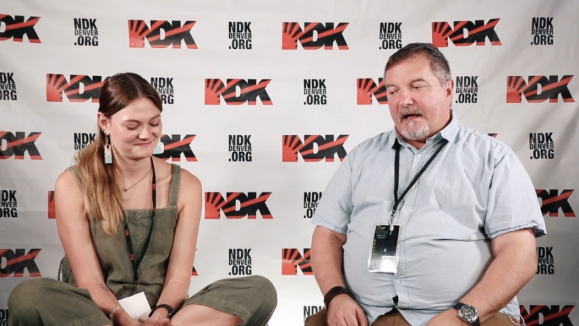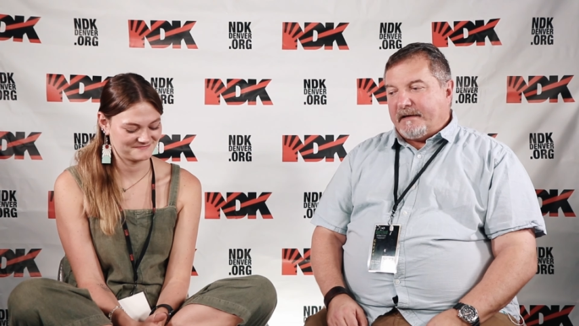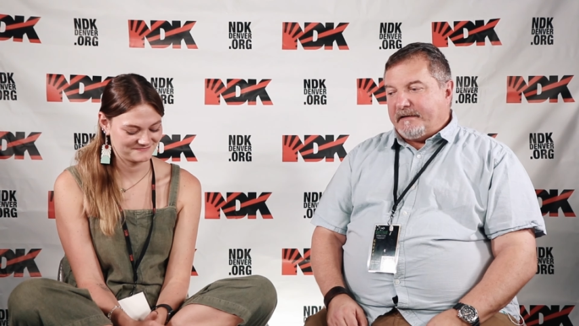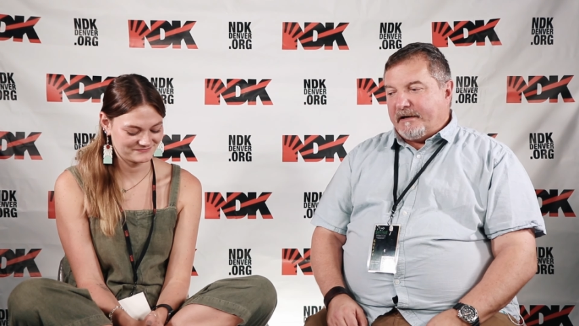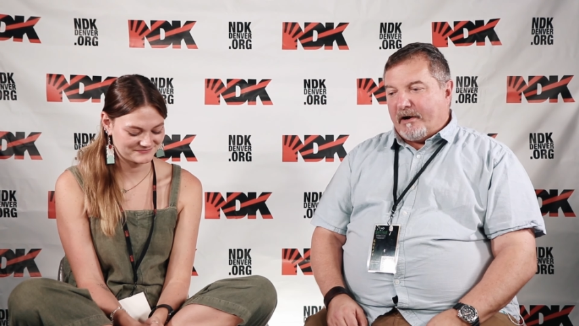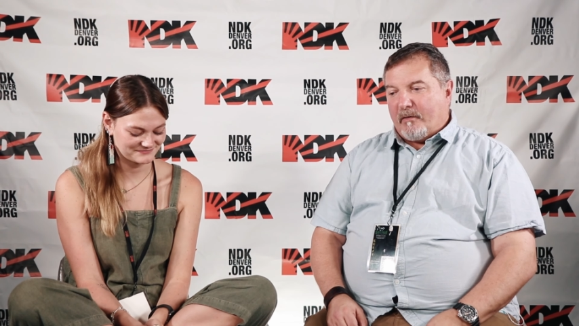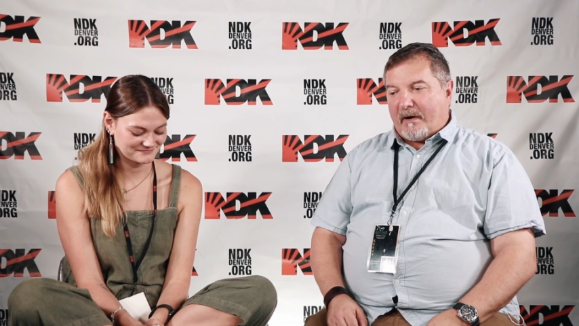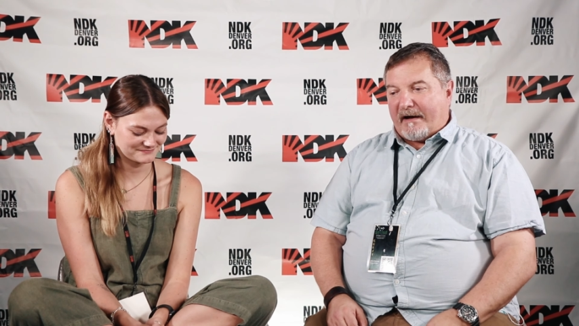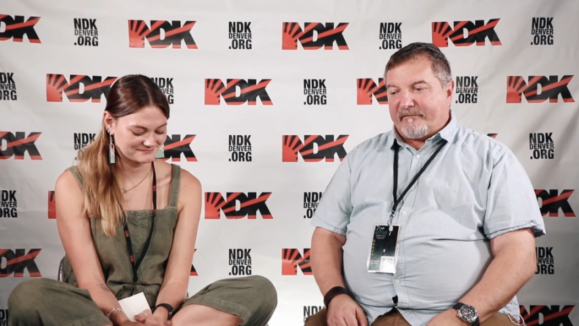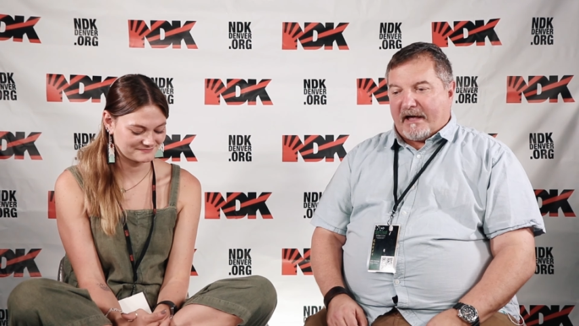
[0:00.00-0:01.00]
Speaker 1: You know,
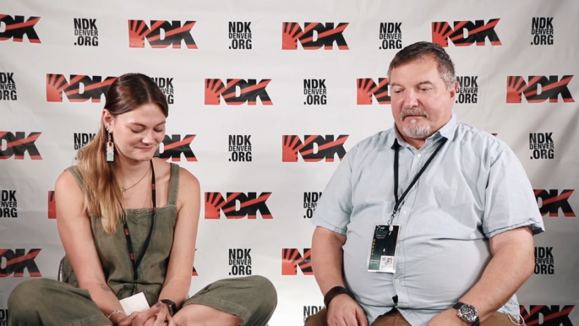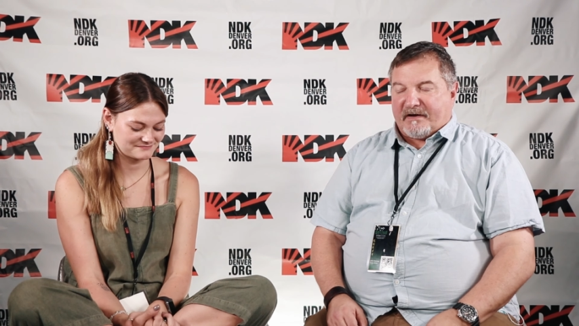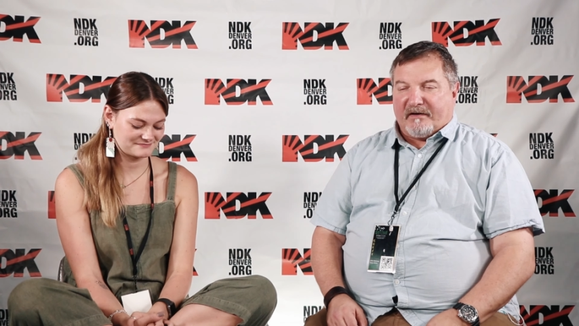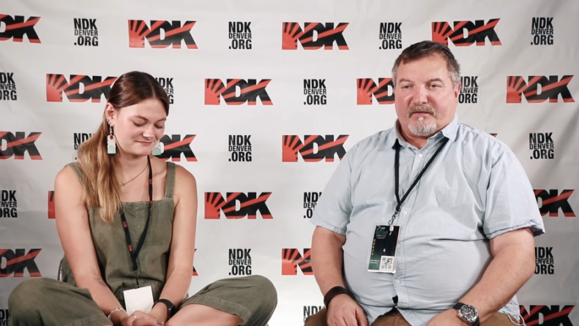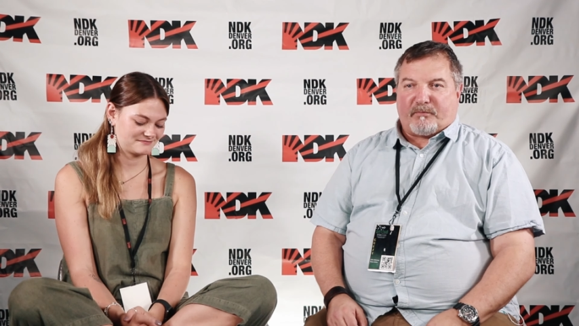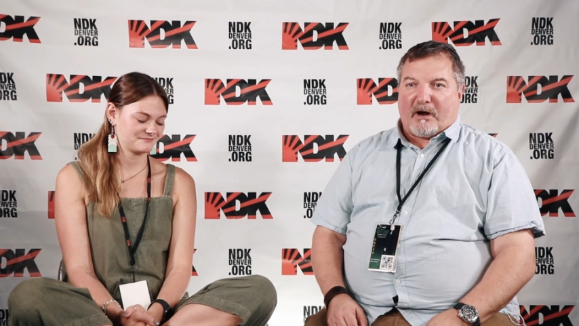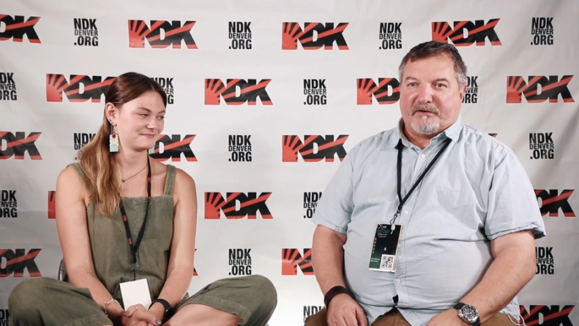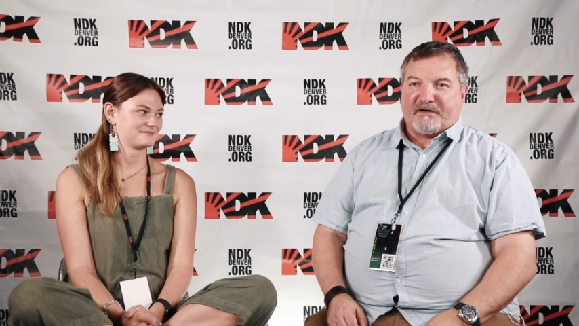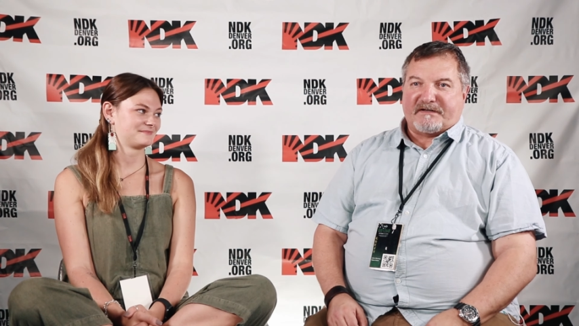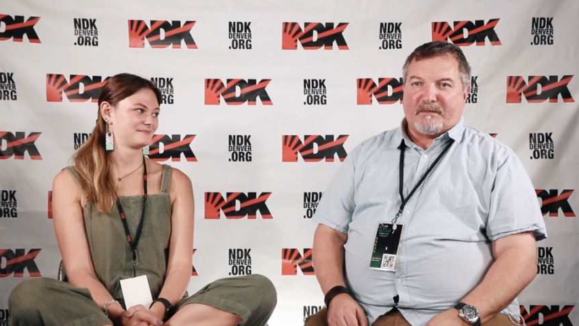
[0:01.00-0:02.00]
I've got tons of
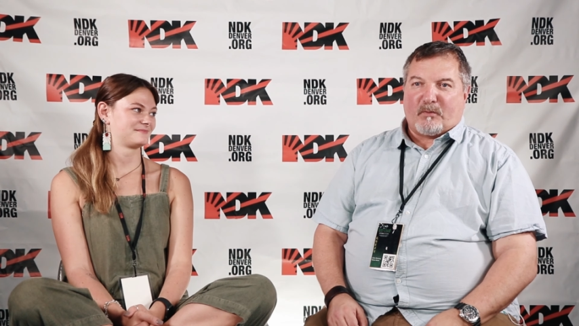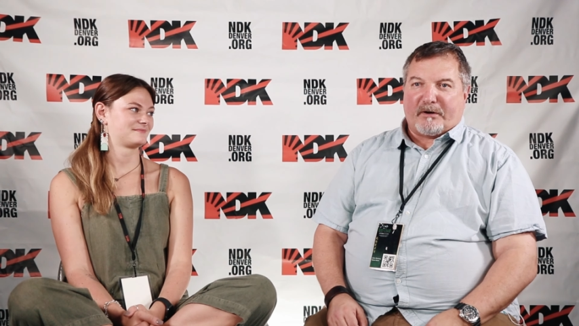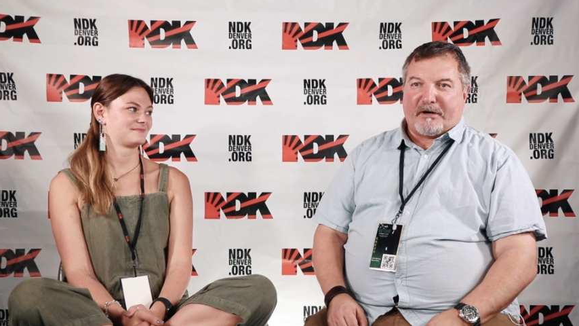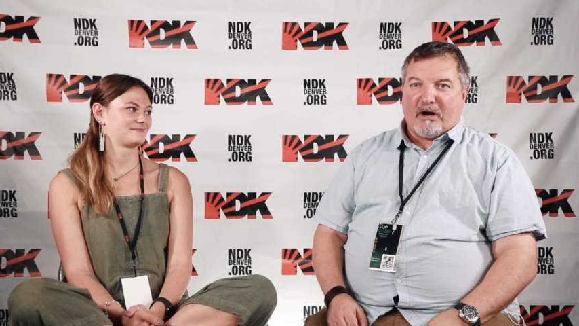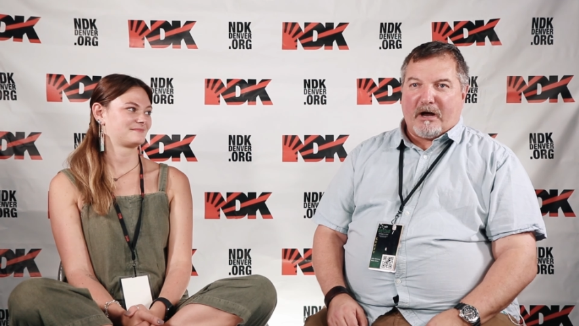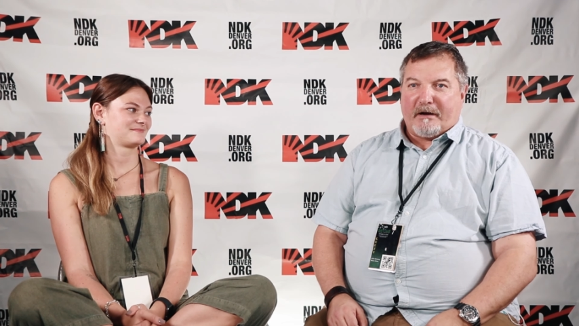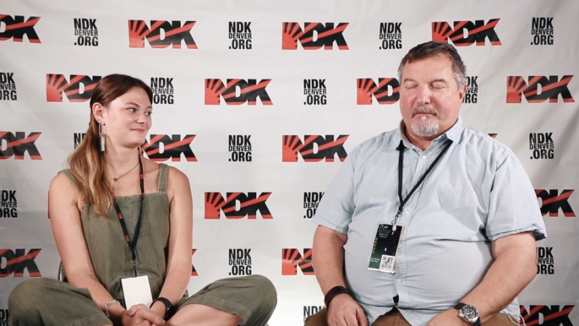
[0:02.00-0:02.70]
projects I'm working on.